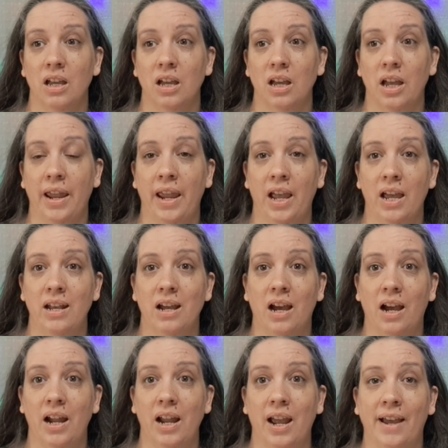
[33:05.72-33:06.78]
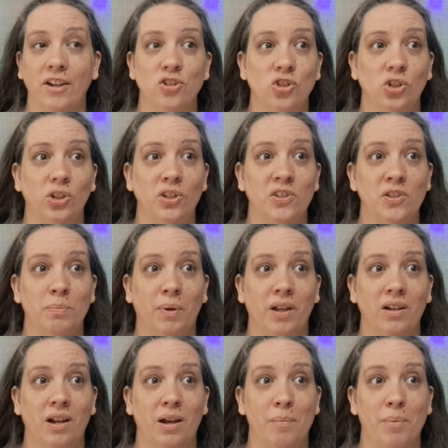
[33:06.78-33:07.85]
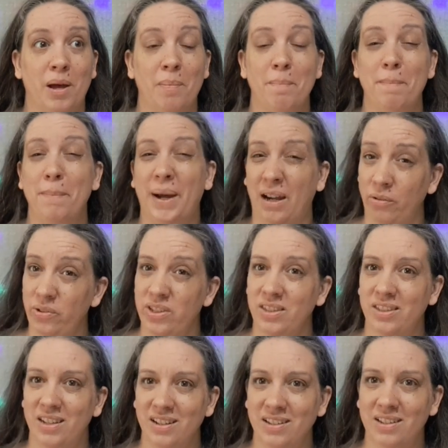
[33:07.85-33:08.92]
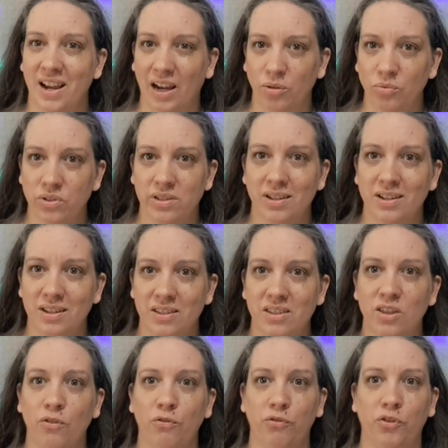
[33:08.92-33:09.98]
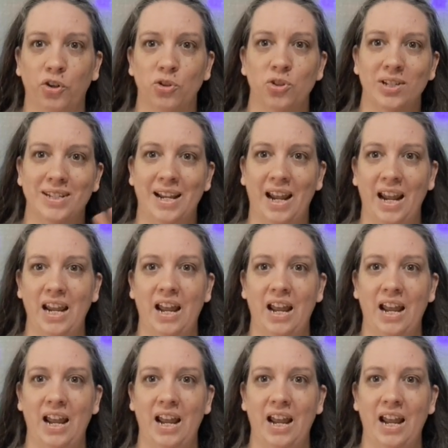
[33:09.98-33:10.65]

And I actually spun up about 6 ounces the first day,